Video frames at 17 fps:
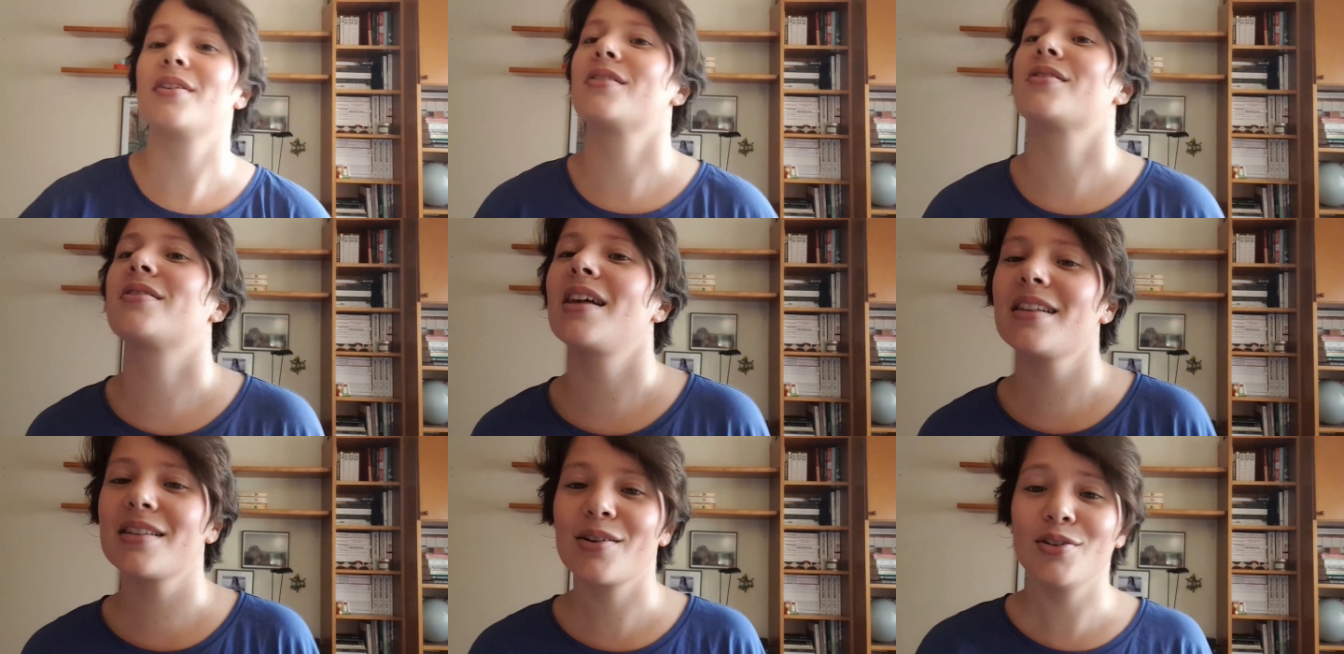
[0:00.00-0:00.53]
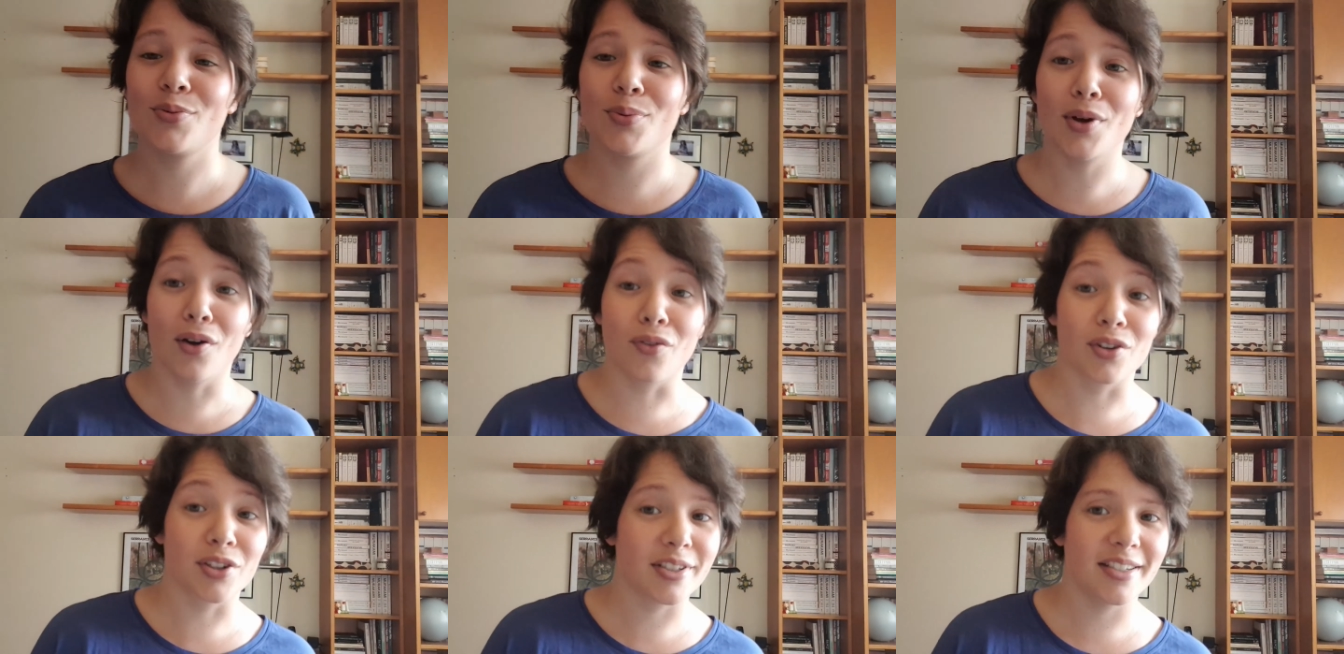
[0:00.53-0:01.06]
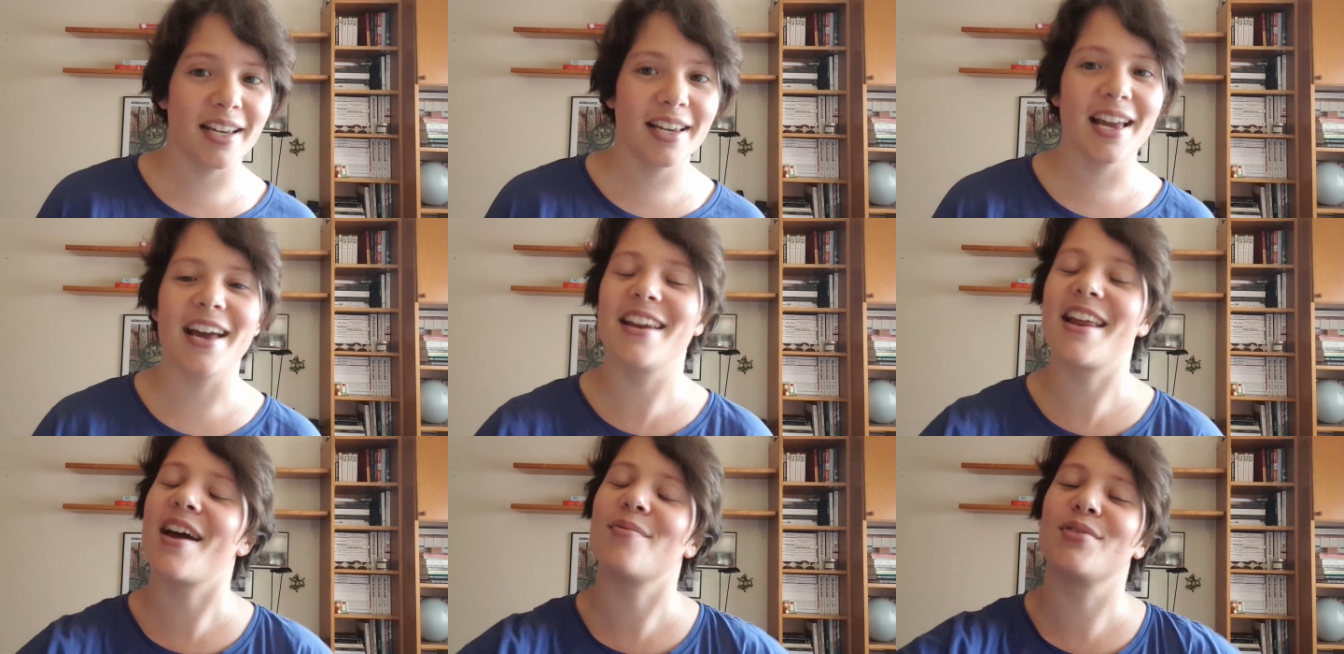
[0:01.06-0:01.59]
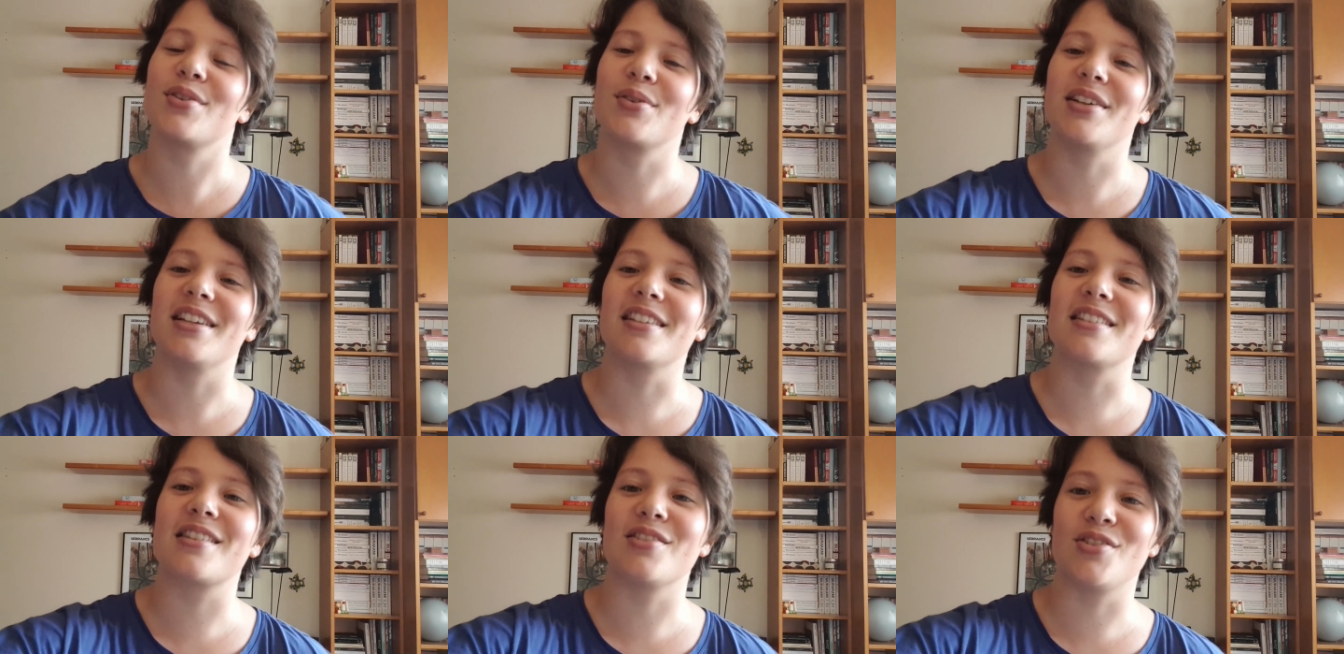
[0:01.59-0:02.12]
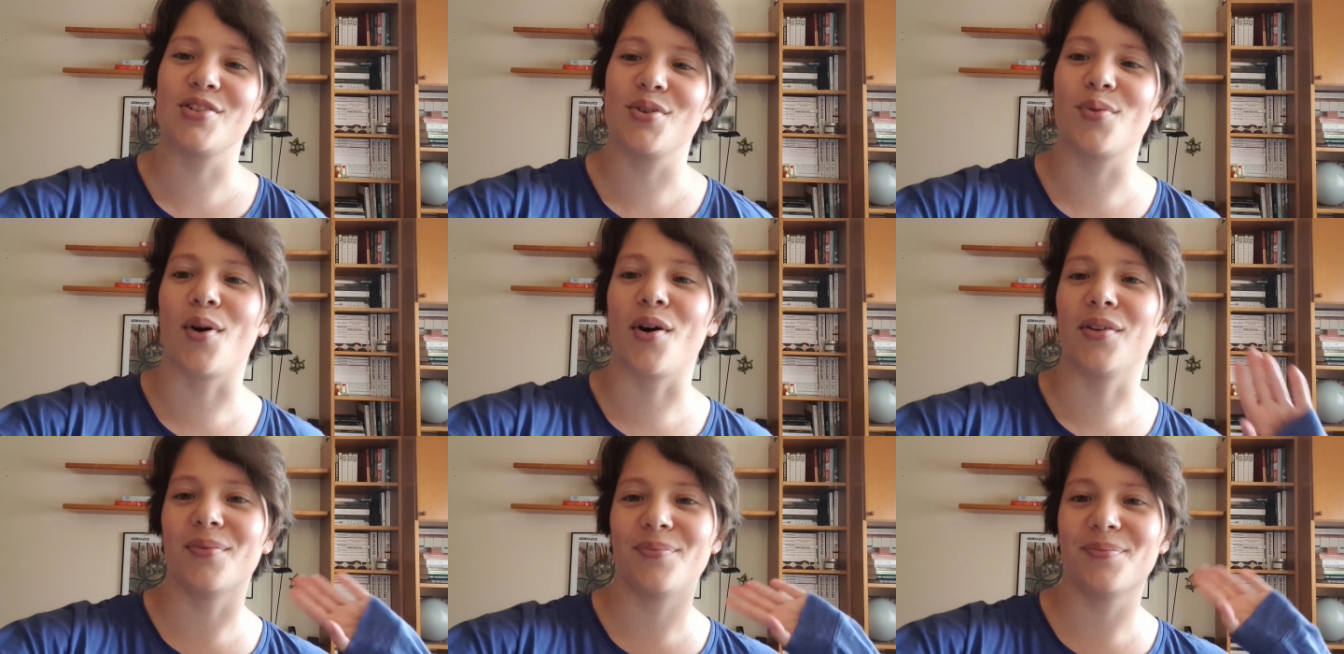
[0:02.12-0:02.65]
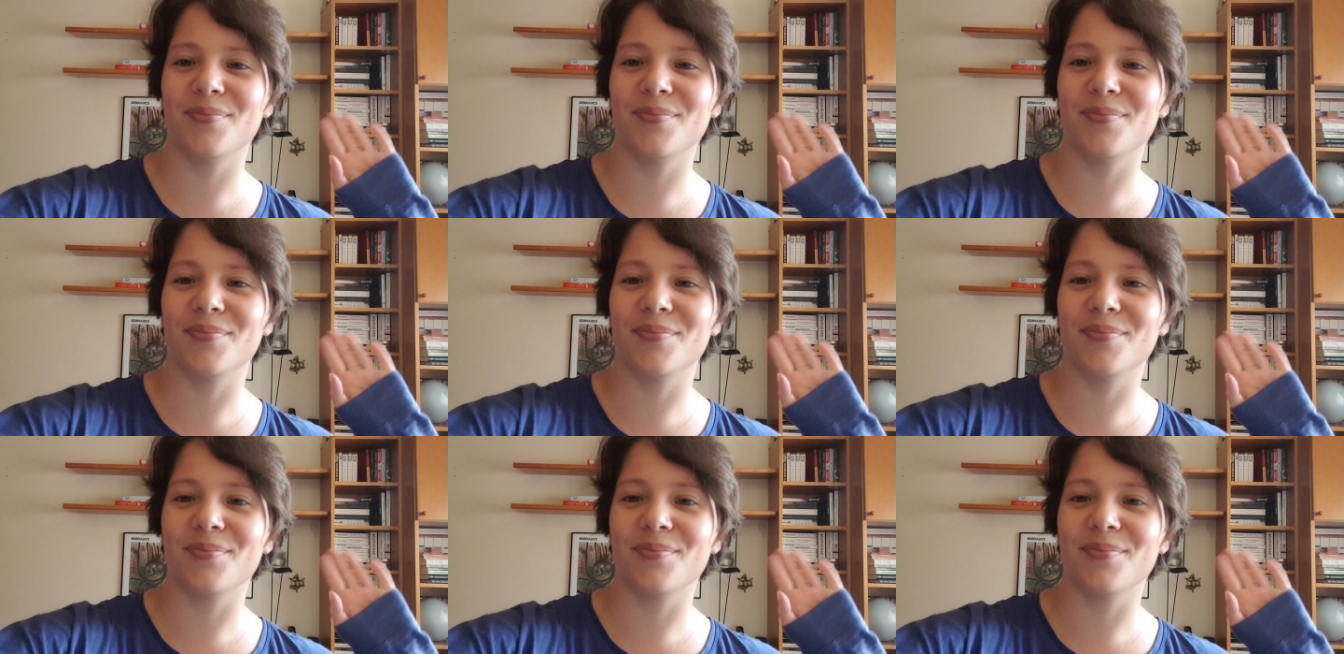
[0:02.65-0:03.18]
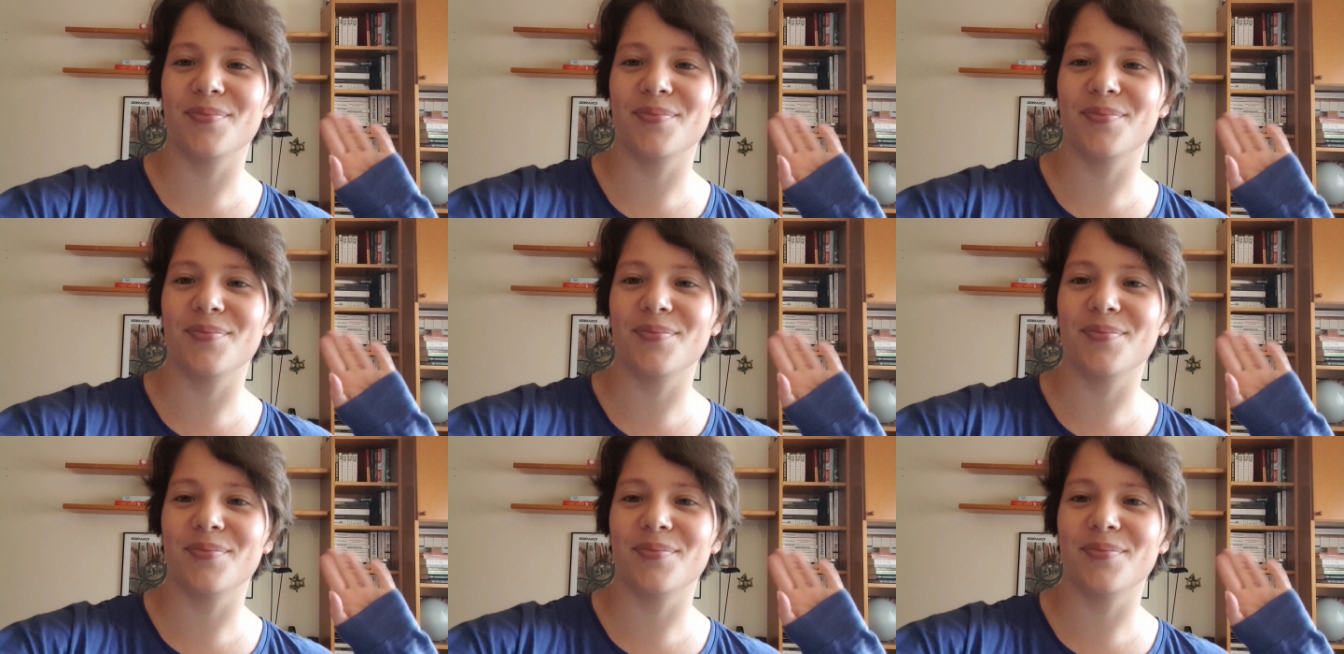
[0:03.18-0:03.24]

So that's going to be all for today, and happy readings to you all. Bye!